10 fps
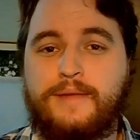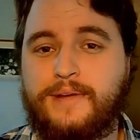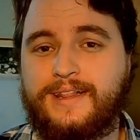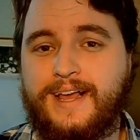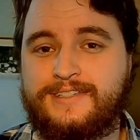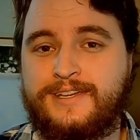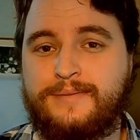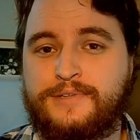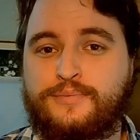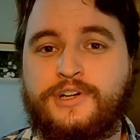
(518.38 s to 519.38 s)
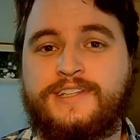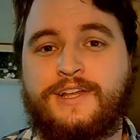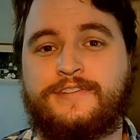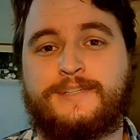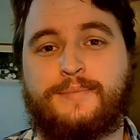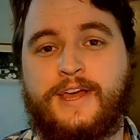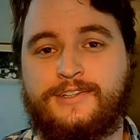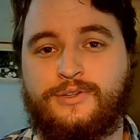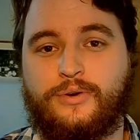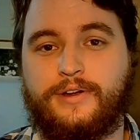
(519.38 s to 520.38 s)
And my last tip is pretty
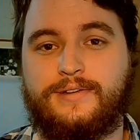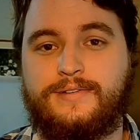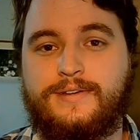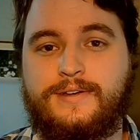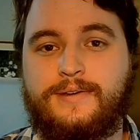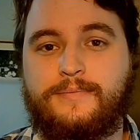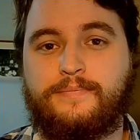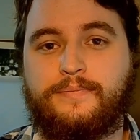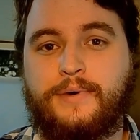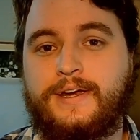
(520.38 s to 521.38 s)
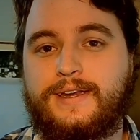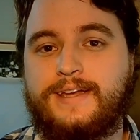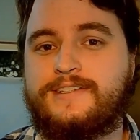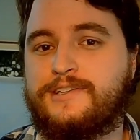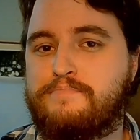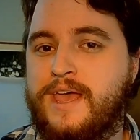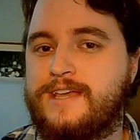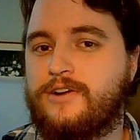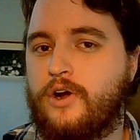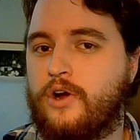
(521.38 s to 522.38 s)
self-explanatory, but it's to
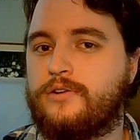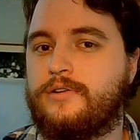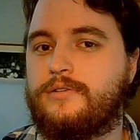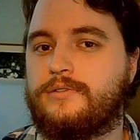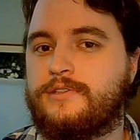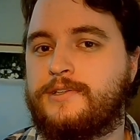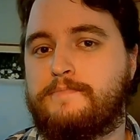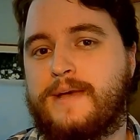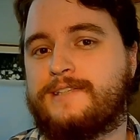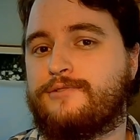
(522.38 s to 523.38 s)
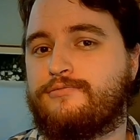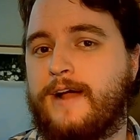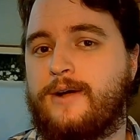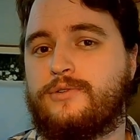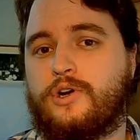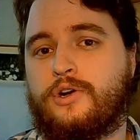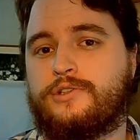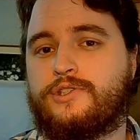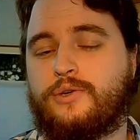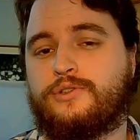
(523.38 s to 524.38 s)
make it harder to mess around
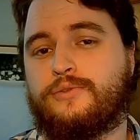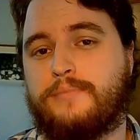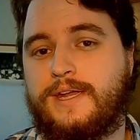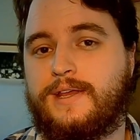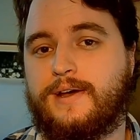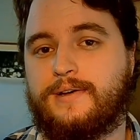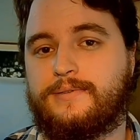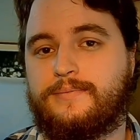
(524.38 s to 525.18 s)
on social media.